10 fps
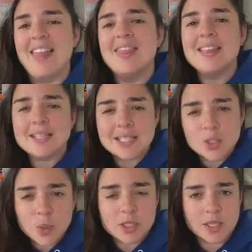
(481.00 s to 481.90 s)
And this
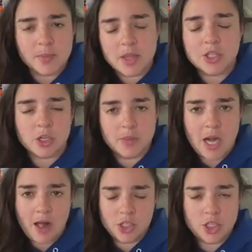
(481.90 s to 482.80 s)
is where some of the
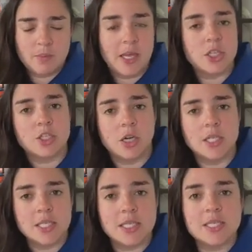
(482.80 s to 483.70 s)
terminology may
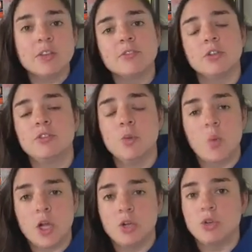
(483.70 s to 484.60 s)
start to differ
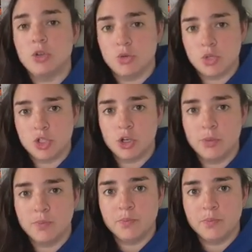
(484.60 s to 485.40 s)
from what you're used to.